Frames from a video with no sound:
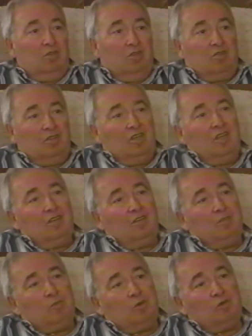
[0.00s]
you could hear the
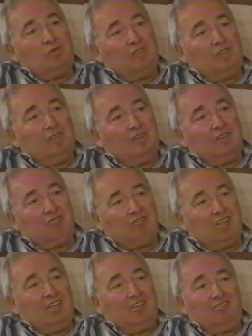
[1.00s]
boots and the
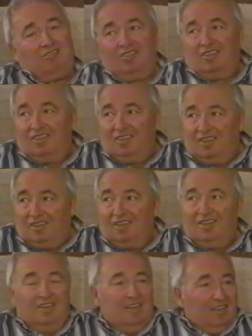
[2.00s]
sticks and
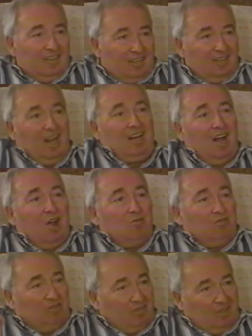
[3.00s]

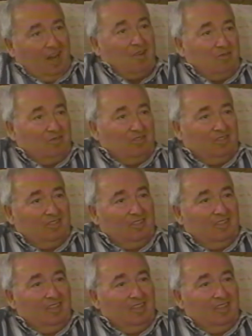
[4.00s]
rouse, rouse.